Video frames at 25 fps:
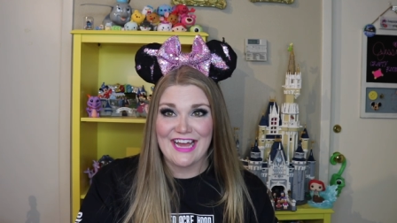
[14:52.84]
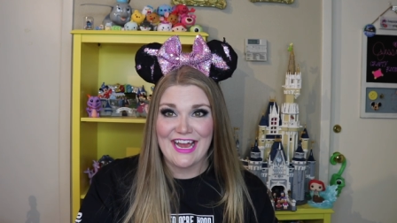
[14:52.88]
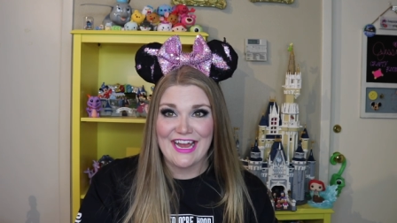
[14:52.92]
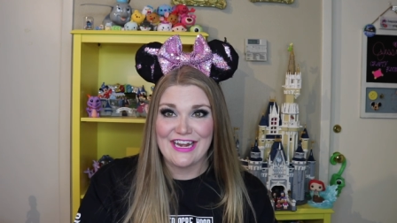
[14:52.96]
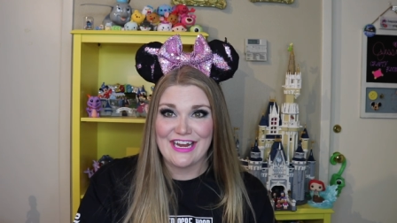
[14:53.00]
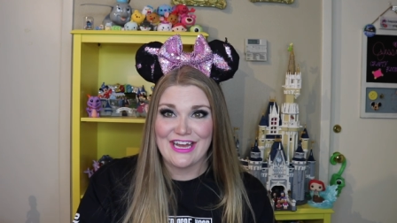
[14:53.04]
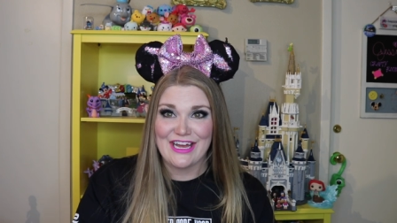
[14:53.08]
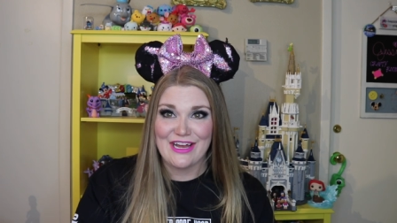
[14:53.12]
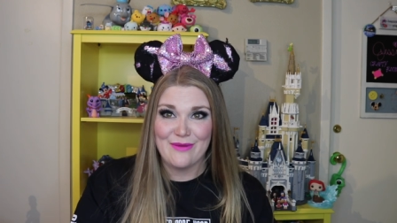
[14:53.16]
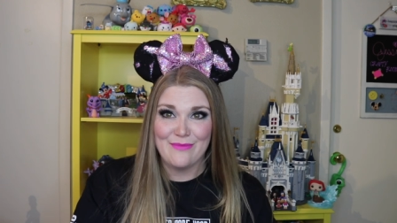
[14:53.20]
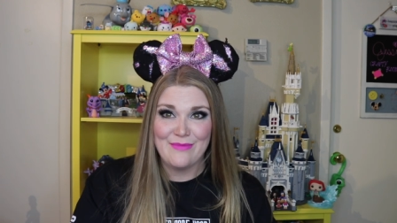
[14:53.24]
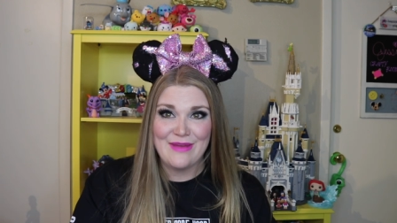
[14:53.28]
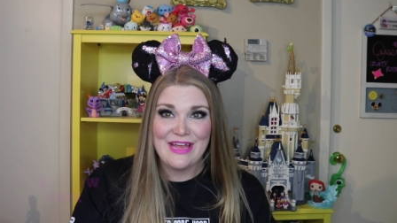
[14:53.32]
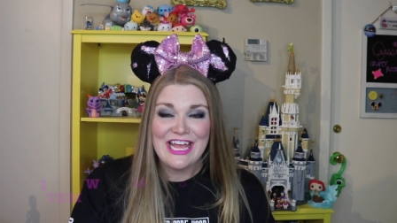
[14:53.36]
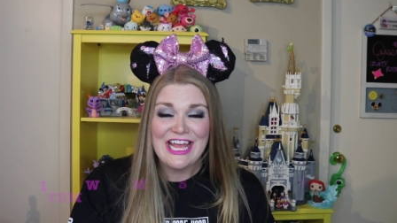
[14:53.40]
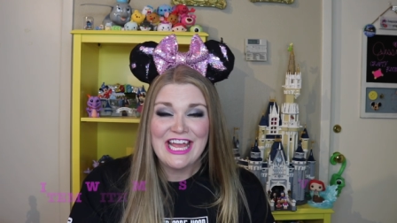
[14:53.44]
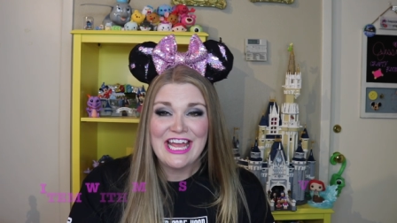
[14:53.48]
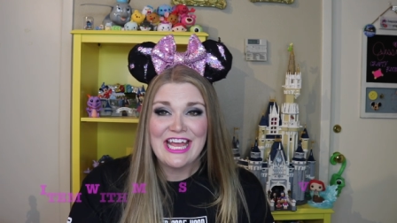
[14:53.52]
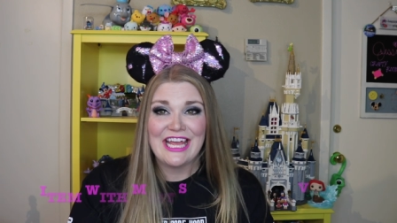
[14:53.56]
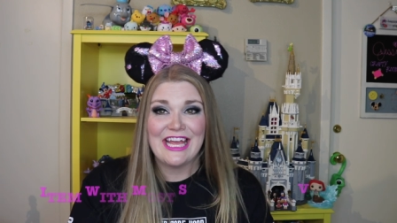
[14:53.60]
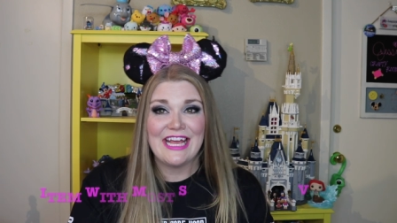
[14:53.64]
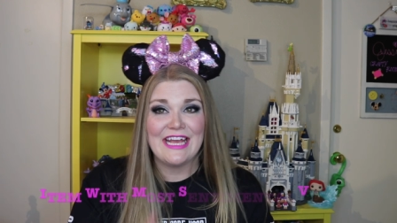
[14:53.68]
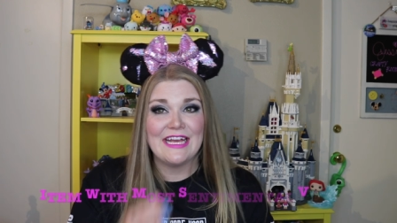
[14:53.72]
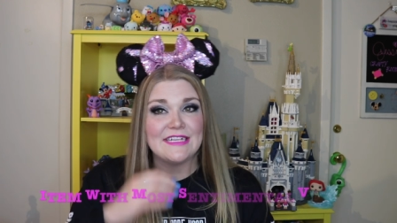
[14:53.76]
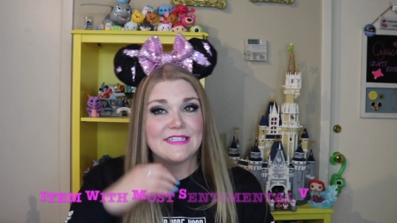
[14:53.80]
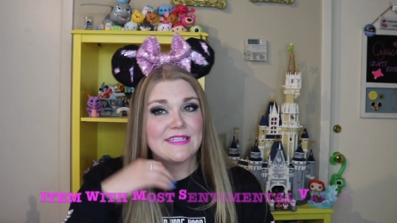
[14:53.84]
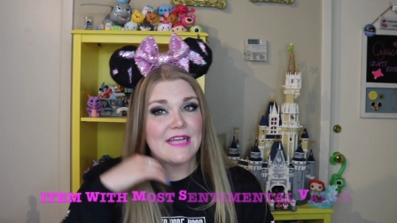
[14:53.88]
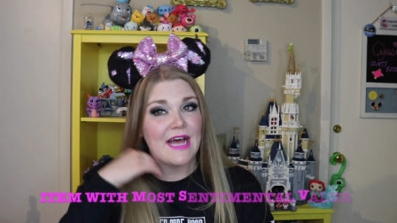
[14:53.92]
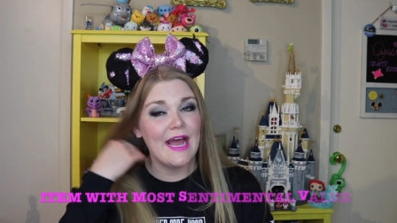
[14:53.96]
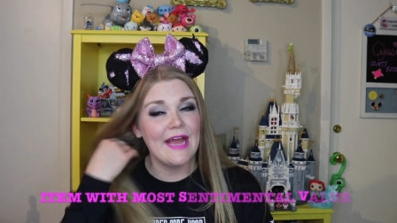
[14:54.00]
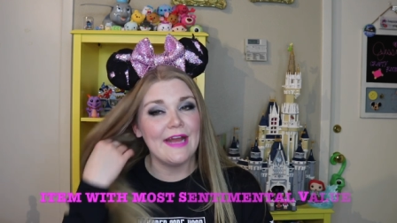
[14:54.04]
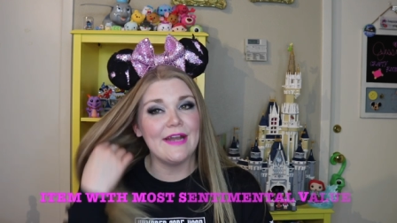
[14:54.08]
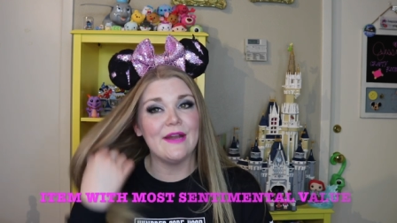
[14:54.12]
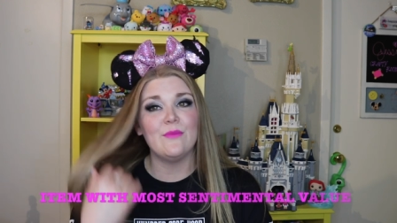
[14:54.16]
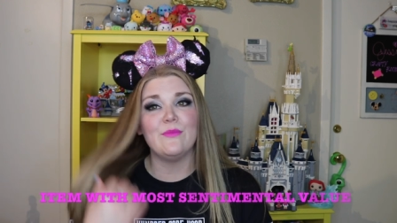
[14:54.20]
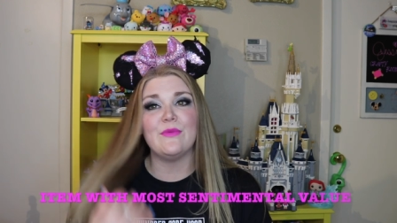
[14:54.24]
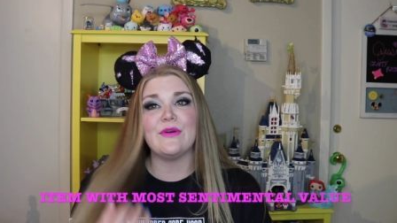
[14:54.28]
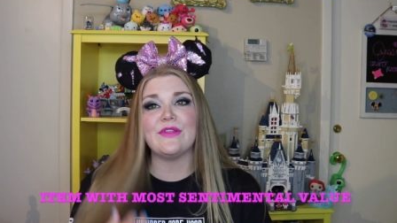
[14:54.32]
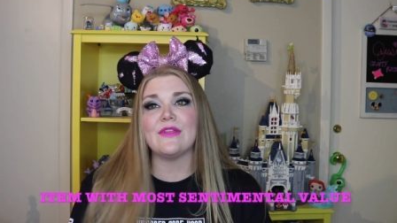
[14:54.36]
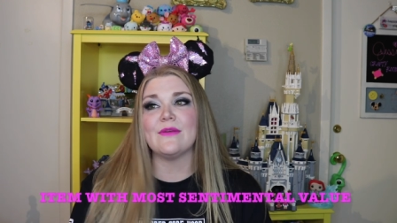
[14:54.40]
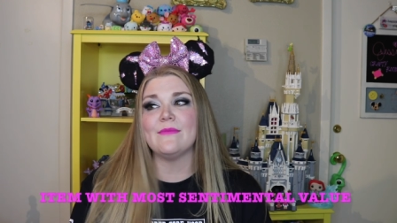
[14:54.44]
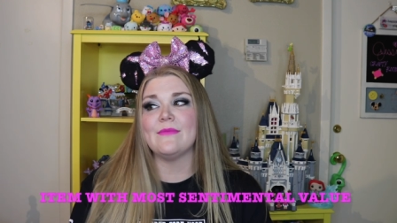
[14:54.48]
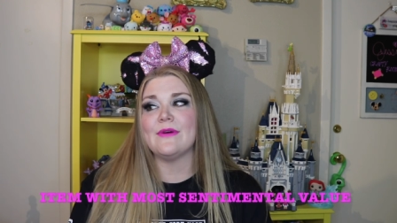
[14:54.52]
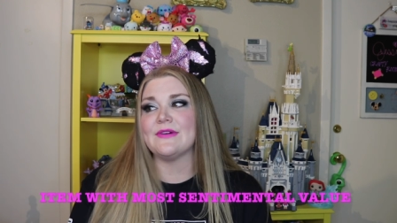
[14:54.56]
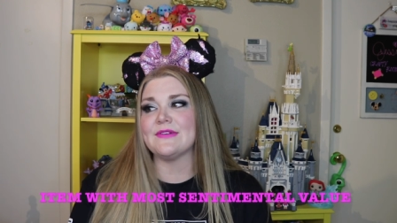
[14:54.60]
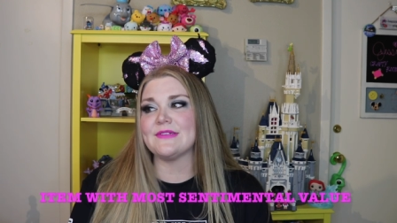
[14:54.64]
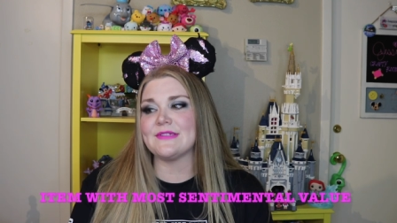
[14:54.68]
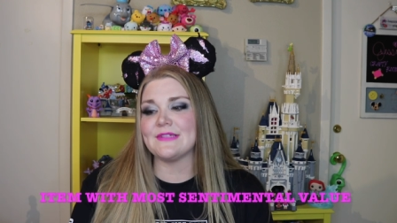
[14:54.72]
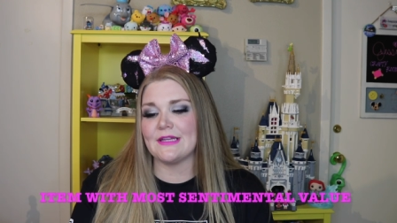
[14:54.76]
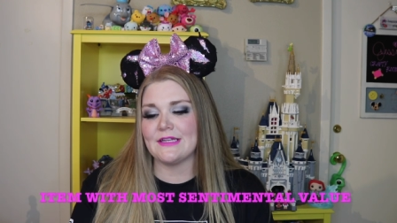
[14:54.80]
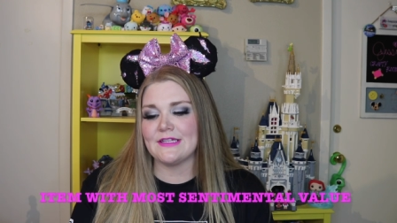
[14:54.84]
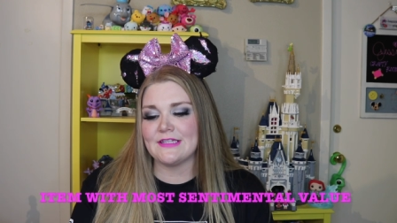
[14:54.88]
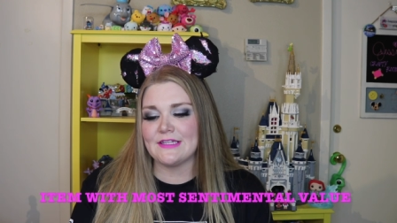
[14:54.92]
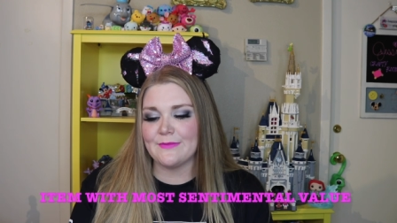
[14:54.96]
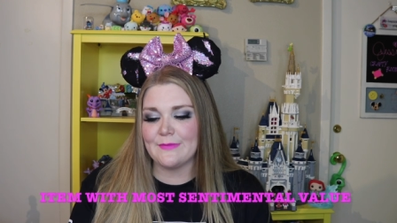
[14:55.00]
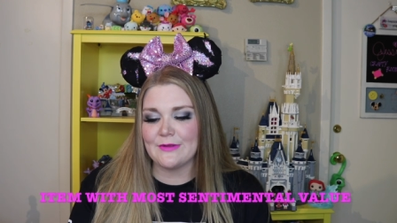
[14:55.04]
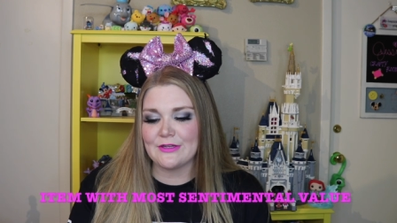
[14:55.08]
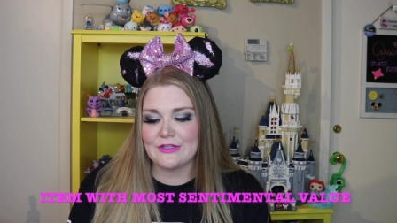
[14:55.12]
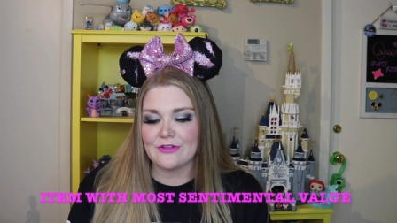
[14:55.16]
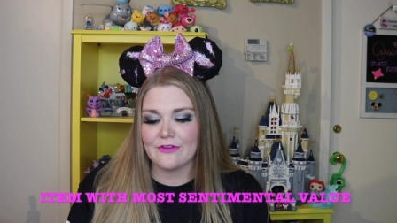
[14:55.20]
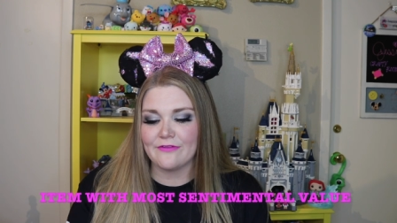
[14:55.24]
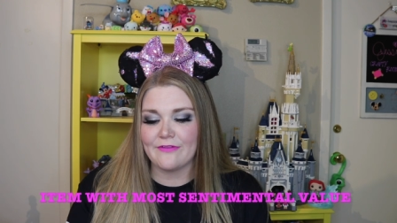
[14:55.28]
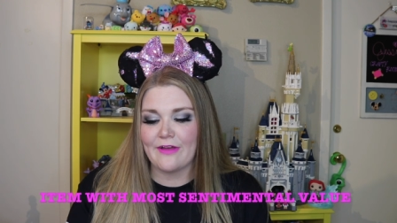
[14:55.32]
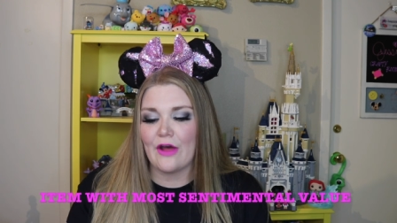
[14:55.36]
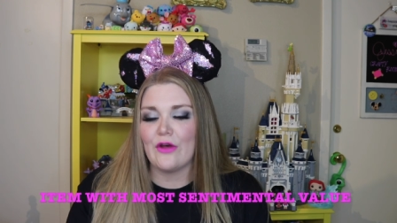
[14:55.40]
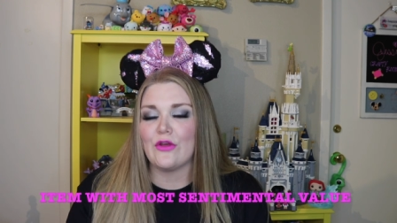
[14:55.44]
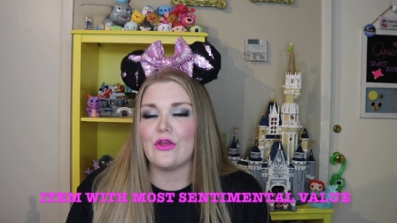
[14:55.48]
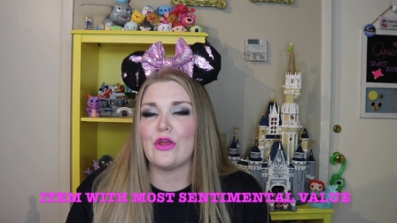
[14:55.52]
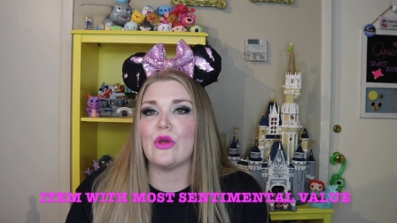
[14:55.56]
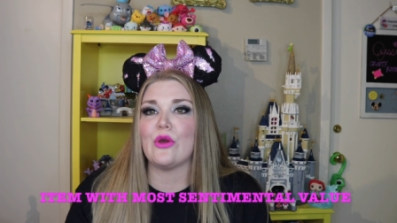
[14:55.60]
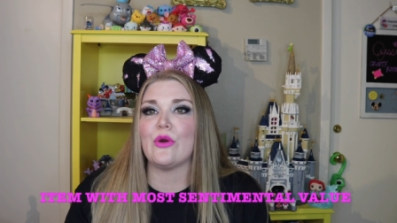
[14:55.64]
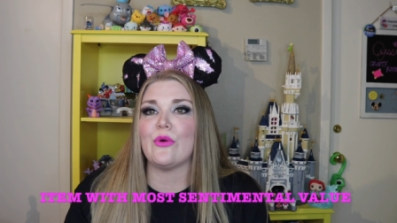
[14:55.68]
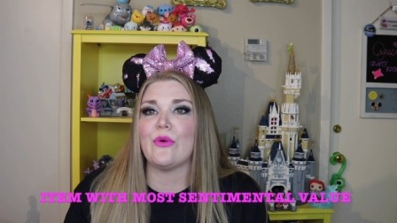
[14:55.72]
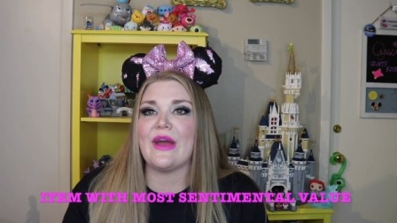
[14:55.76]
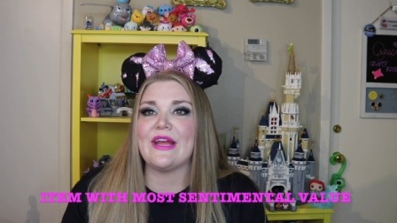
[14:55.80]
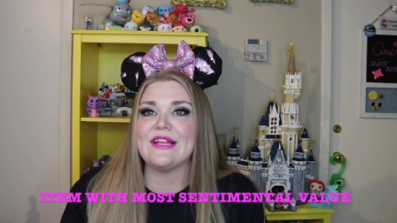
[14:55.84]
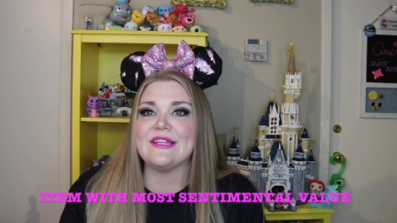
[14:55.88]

item is item with the most sentimental value.